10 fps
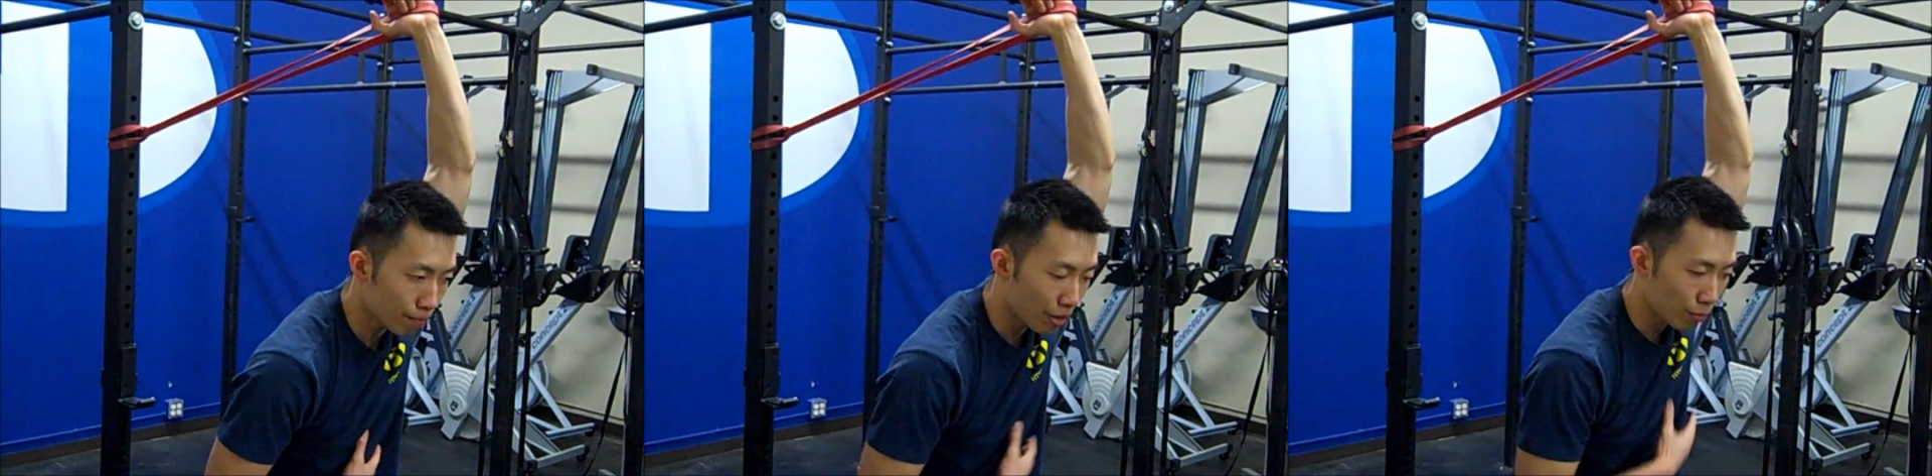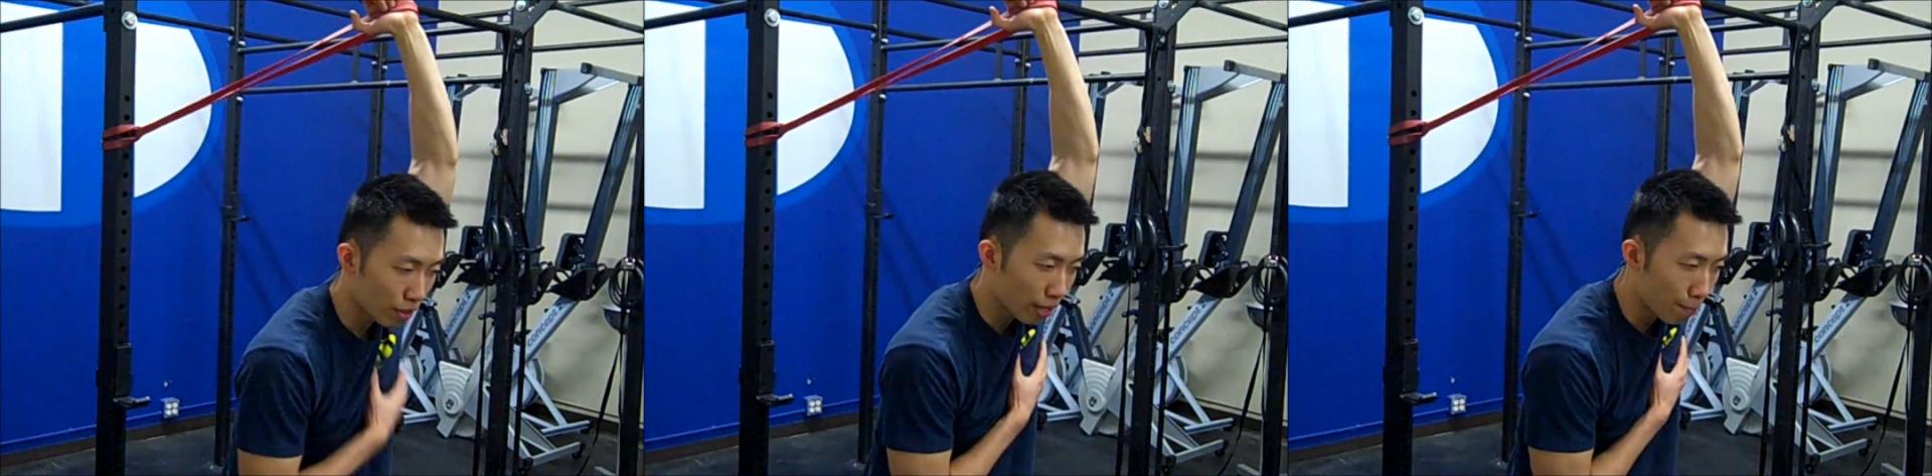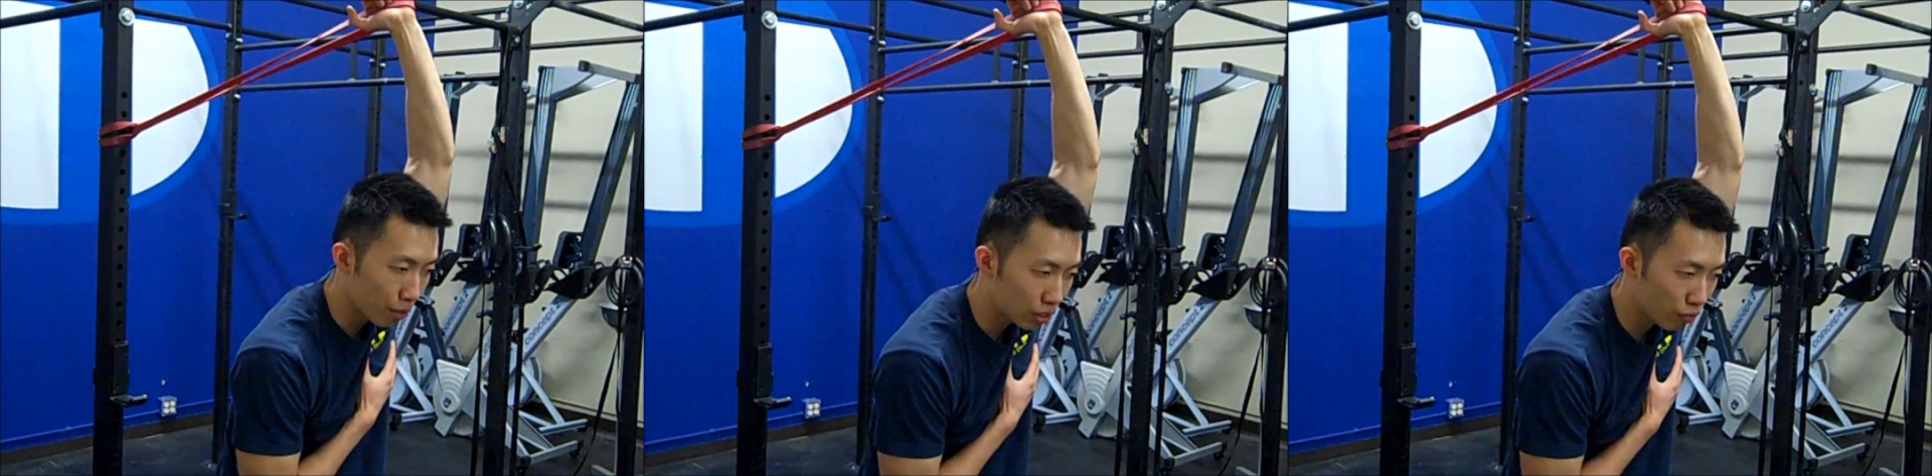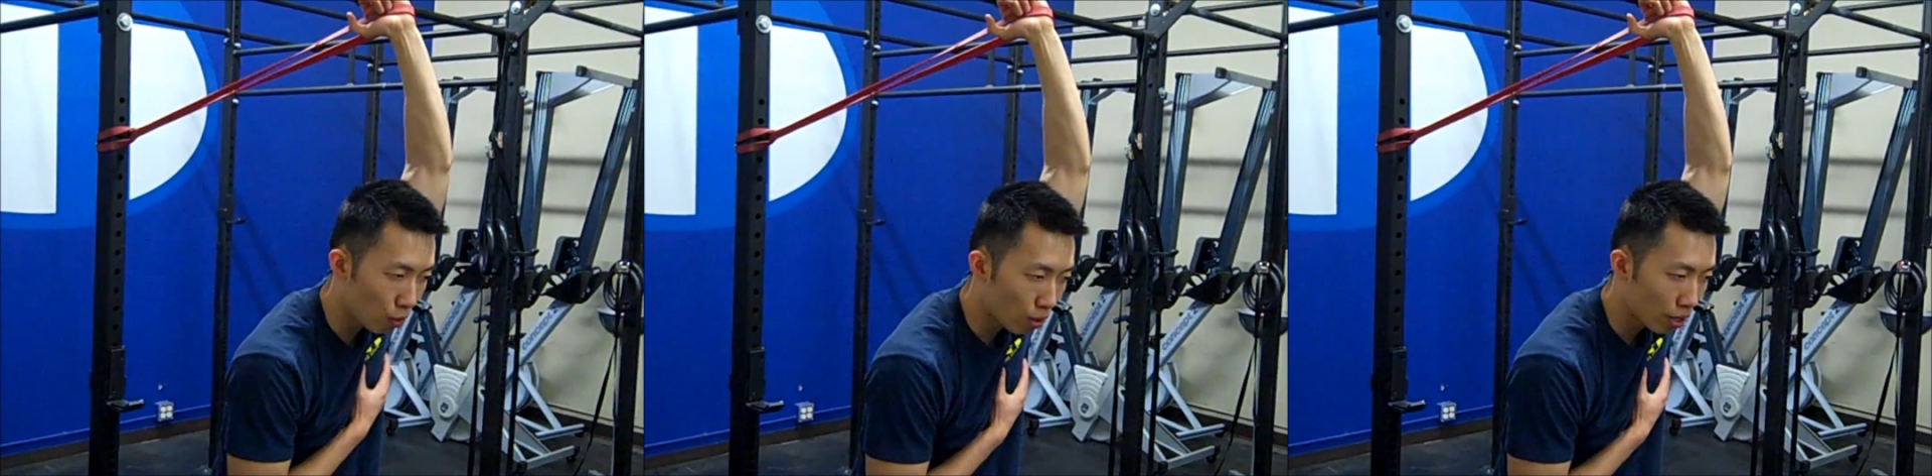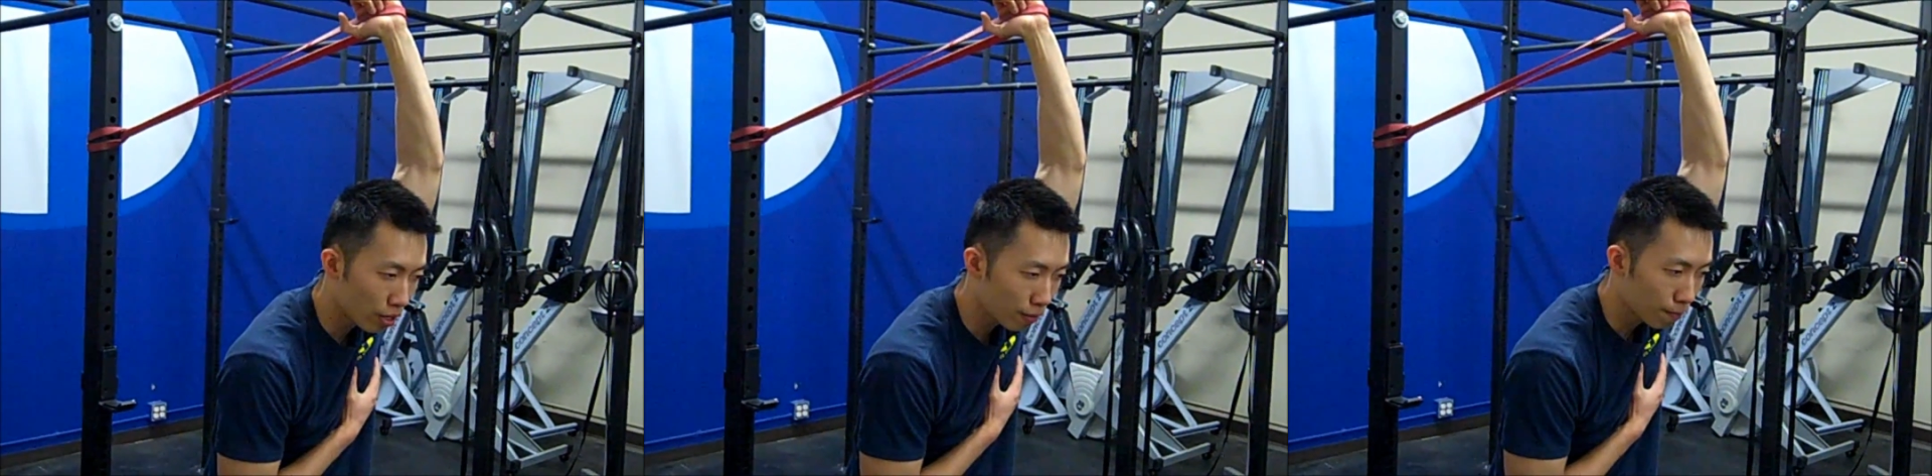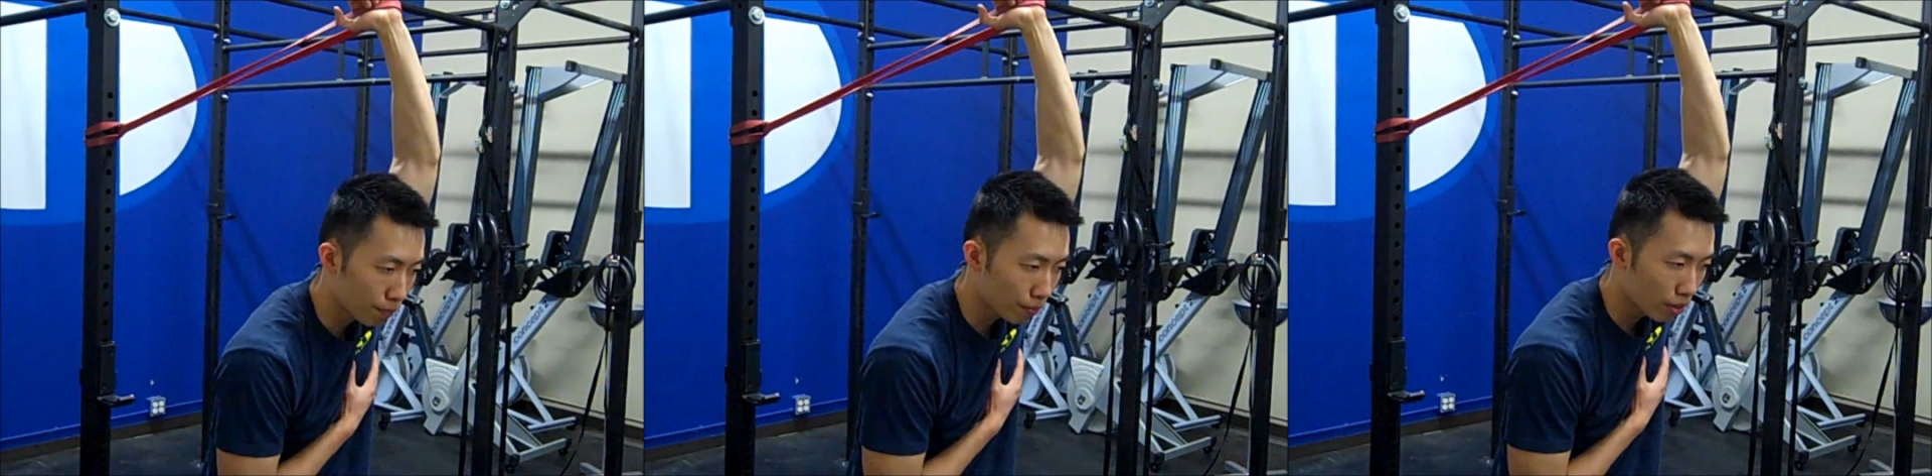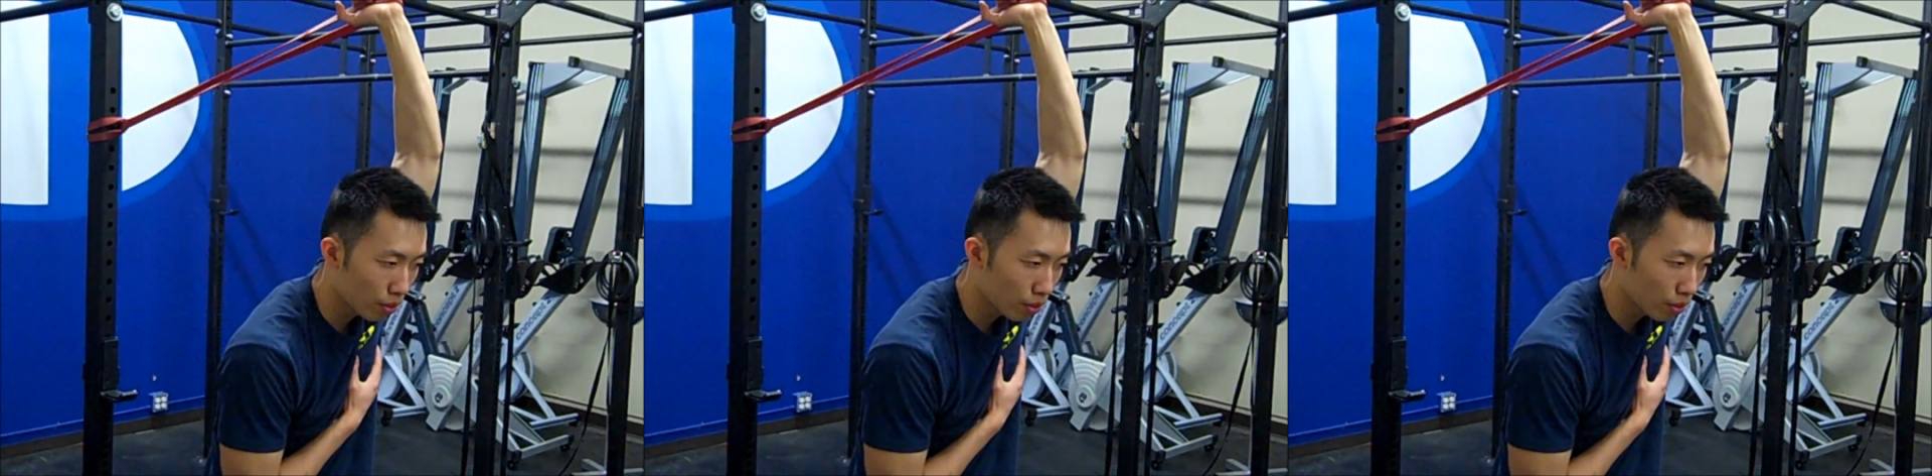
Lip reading: and really push forward,